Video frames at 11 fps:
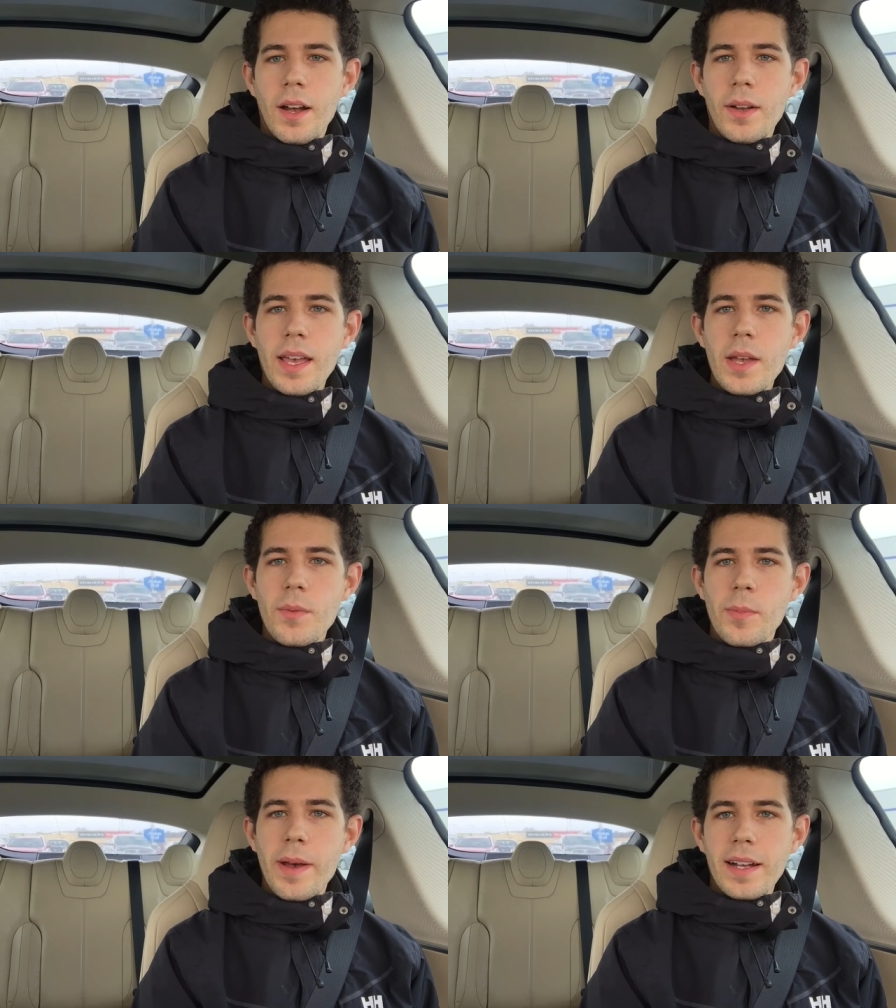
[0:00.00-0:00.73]
Okay,
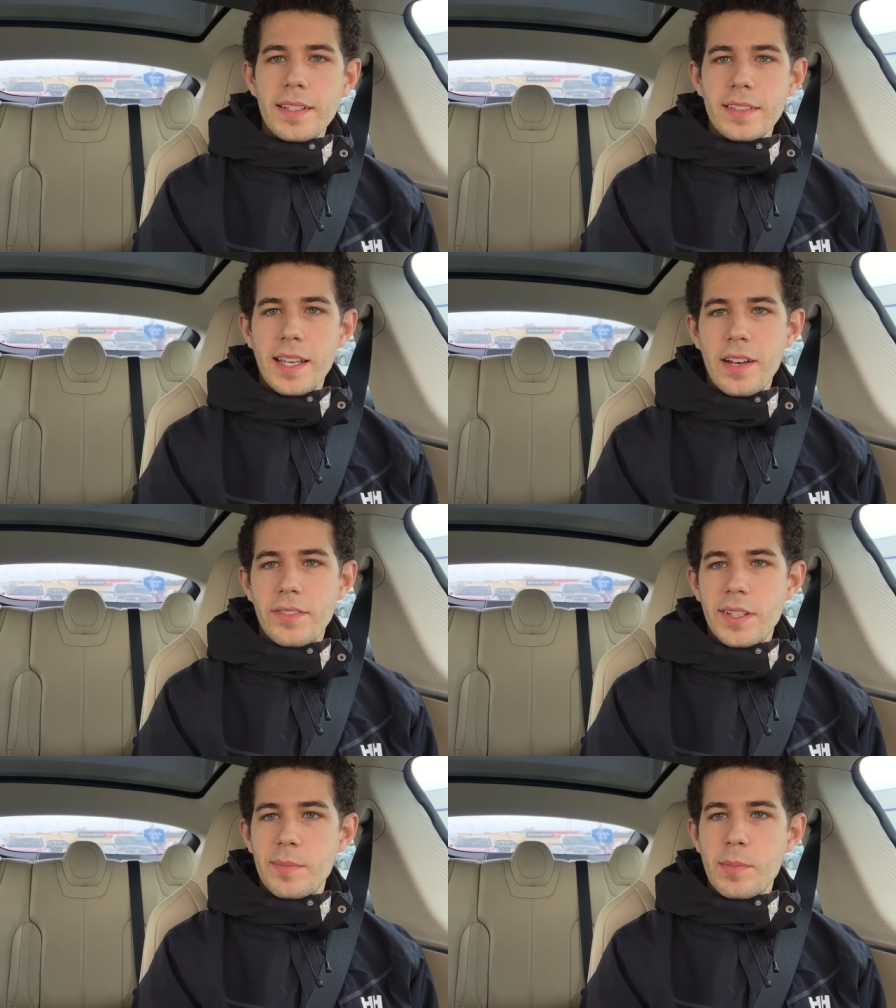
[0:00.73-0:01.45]
we're back at the
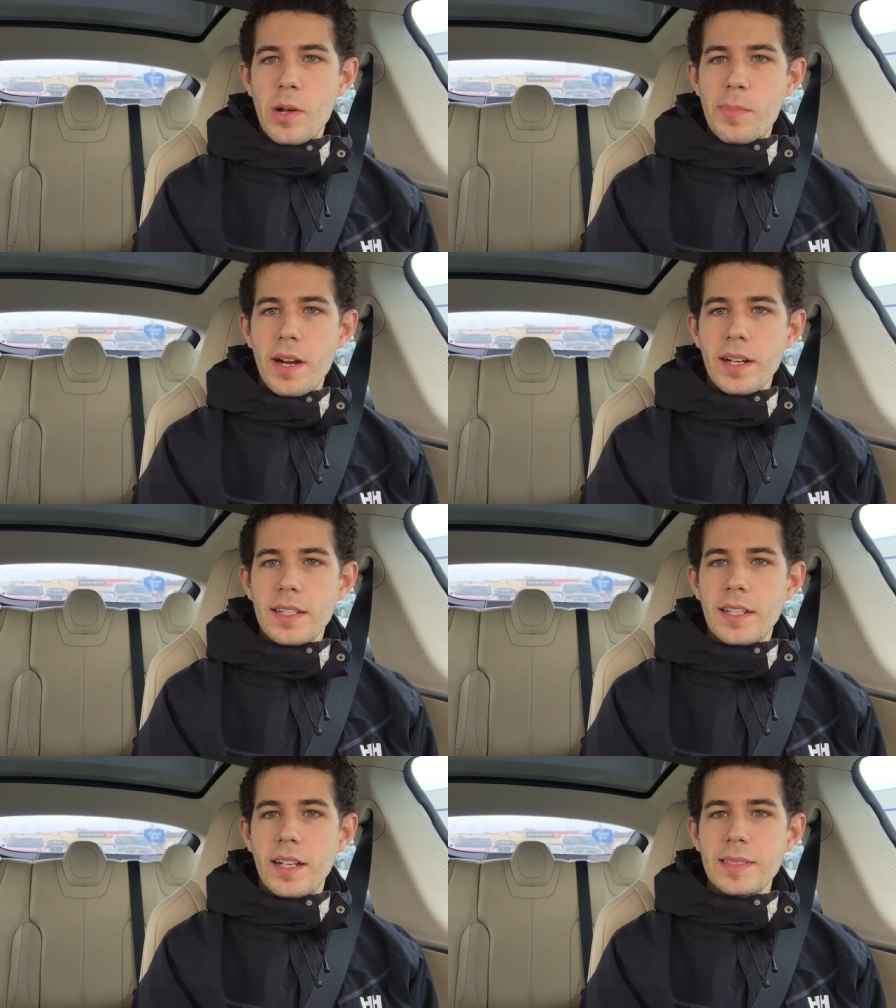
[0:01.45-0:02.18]
Avalon Mall
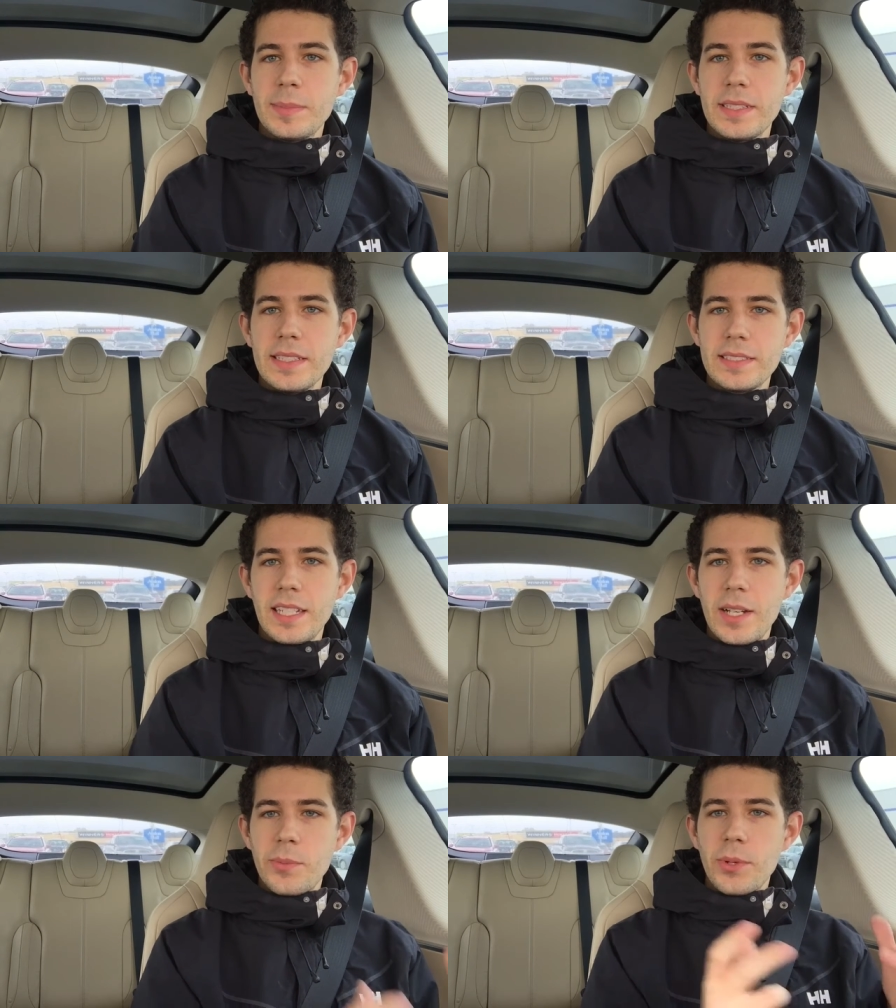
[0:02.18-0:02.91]
parking lot, but this
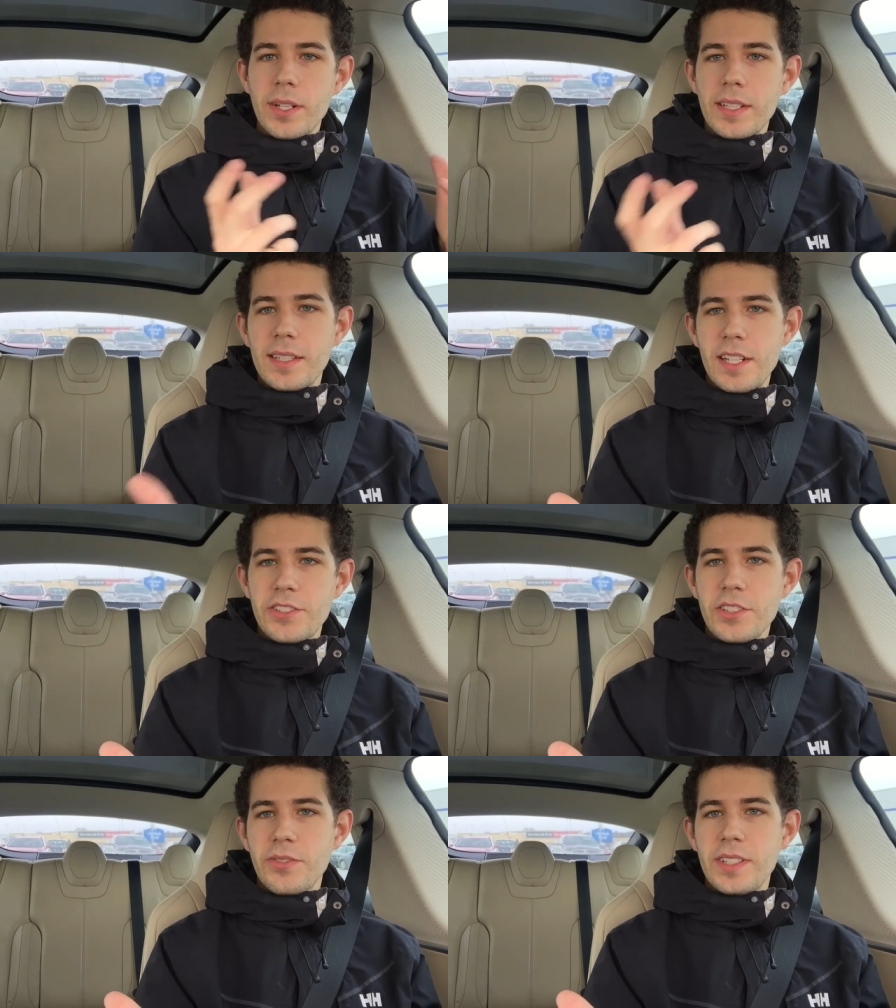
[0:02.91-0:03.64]
time we're in
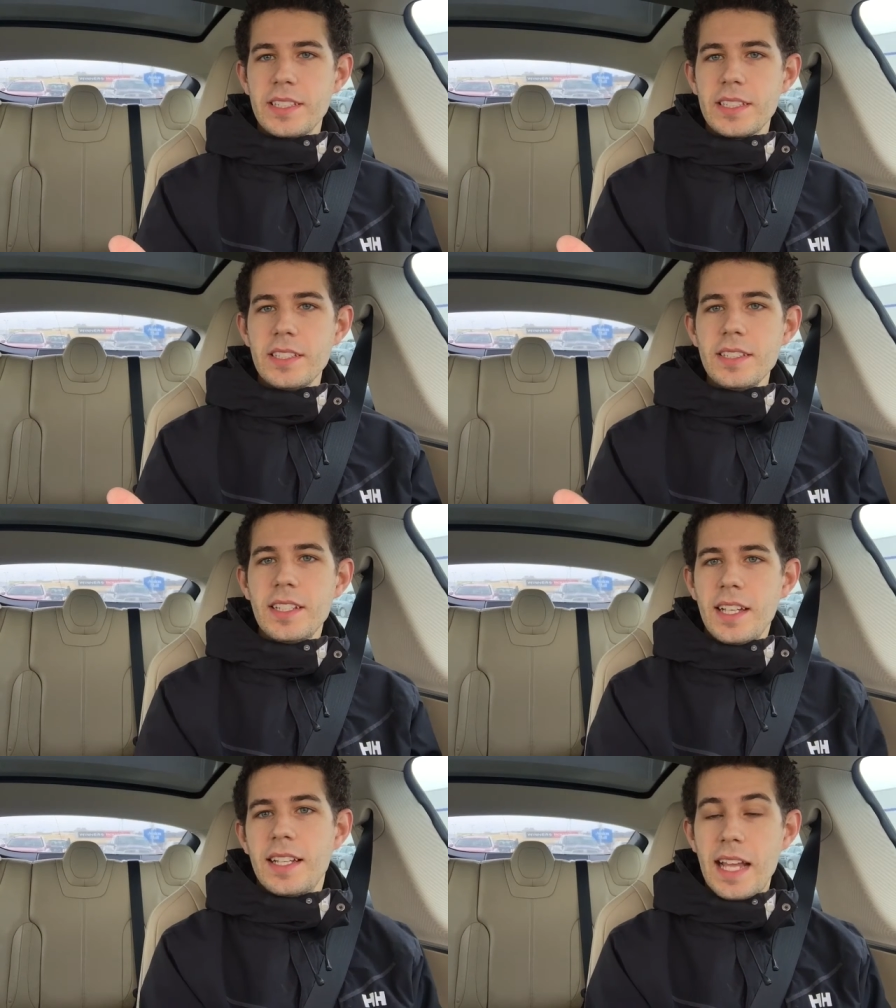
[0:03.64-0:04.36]
electric vehicle.
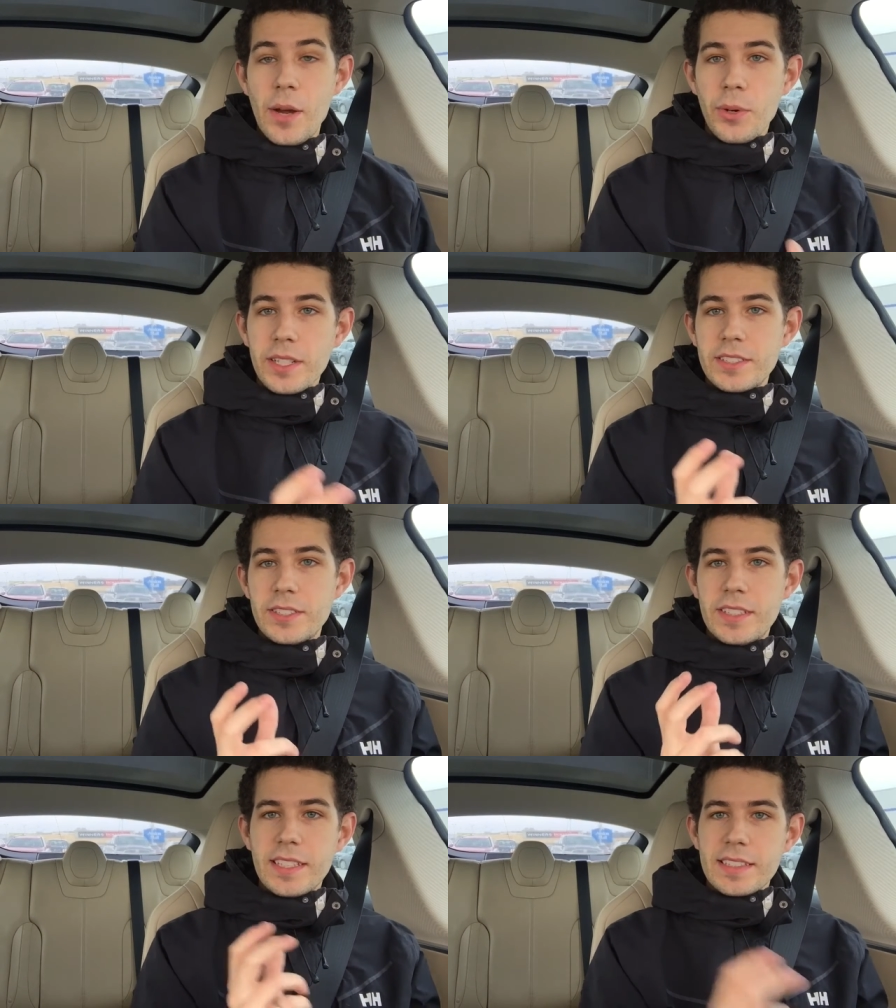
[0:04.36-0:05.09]
Now we're gonna
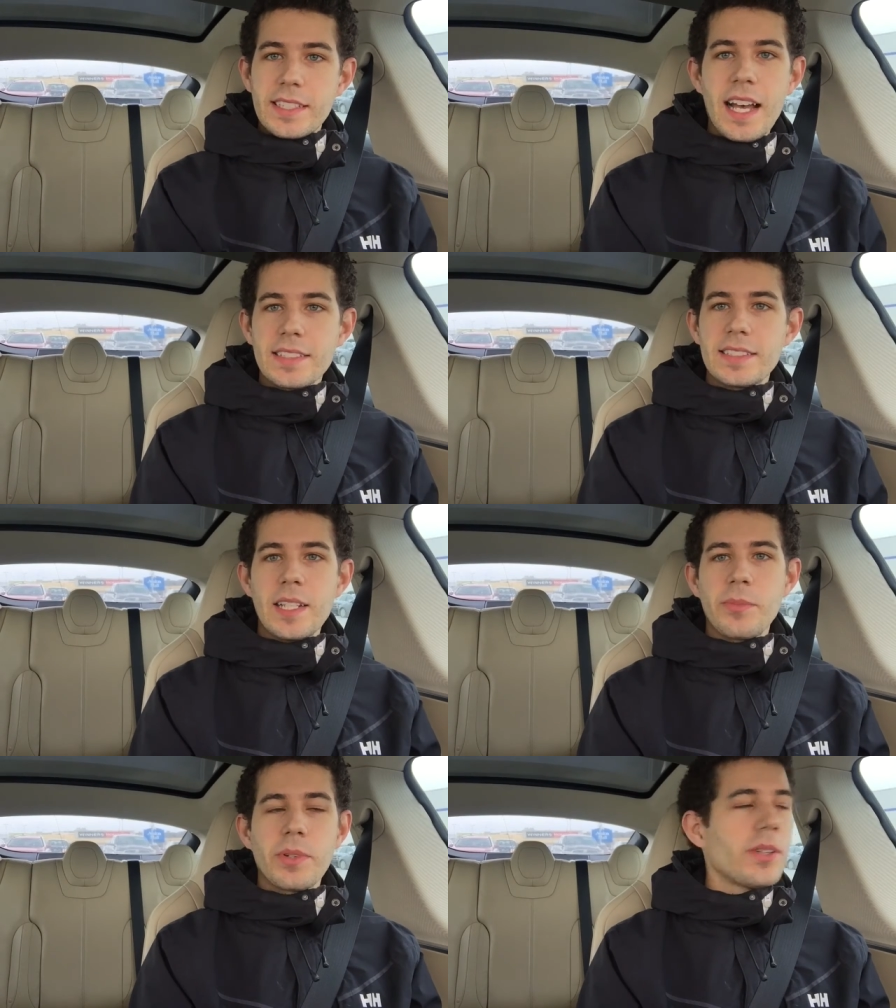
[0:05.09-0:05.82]
do the exact
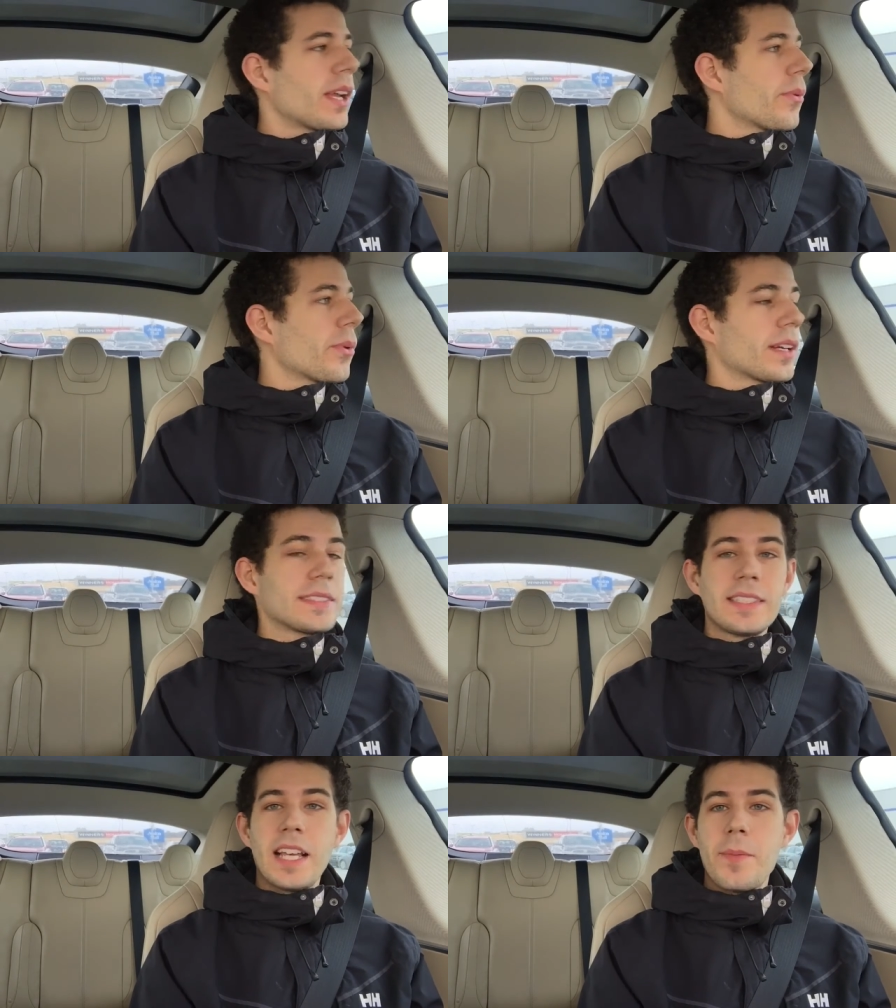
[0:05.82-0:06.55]
same route and we're
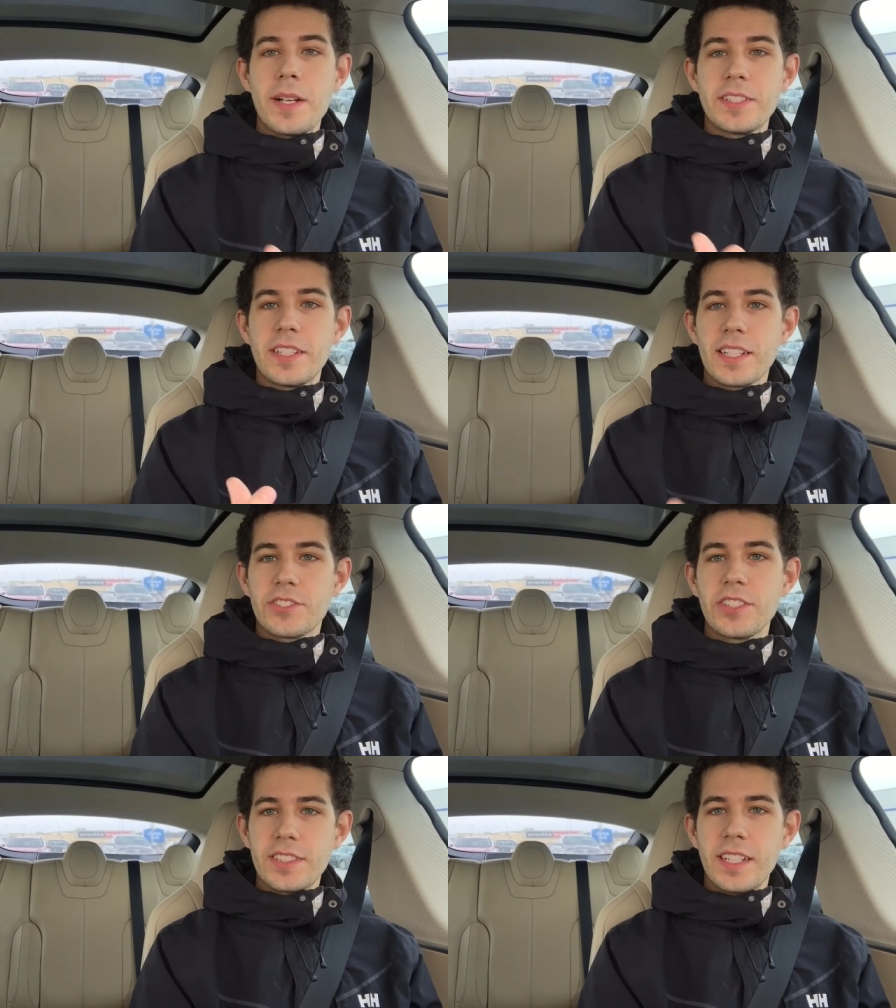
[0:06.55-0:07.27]
gonna see how much
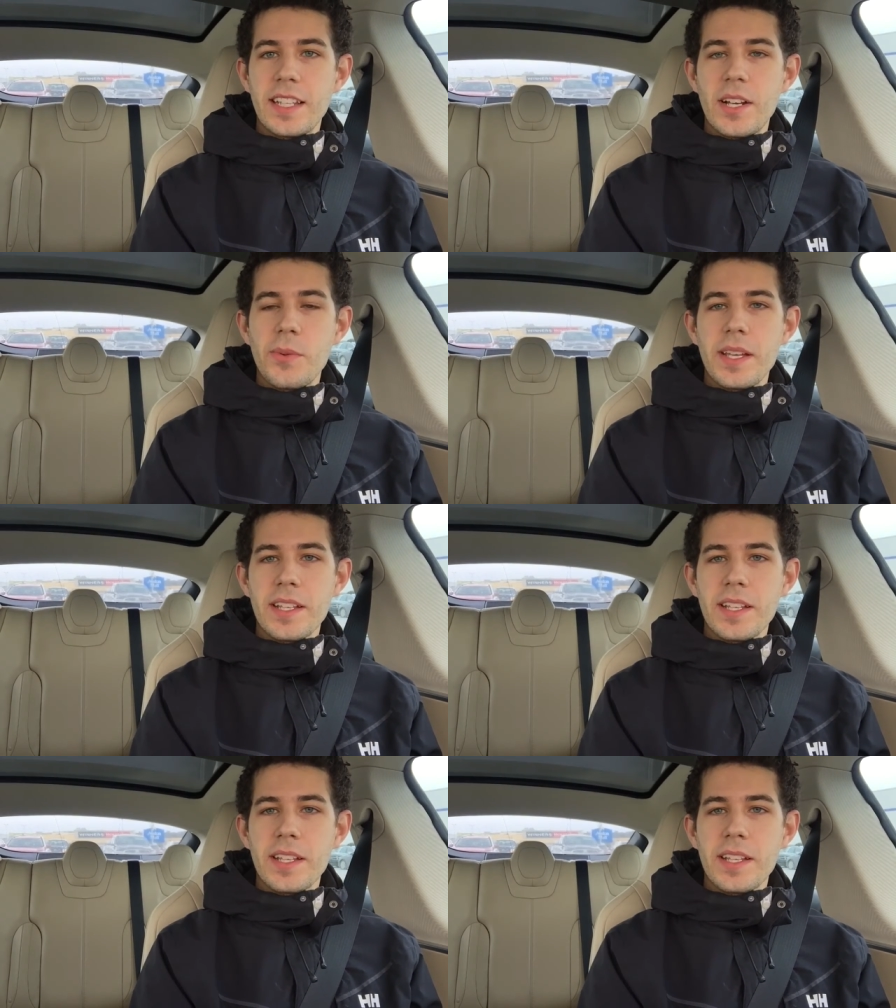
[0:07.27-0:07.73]
electricity that we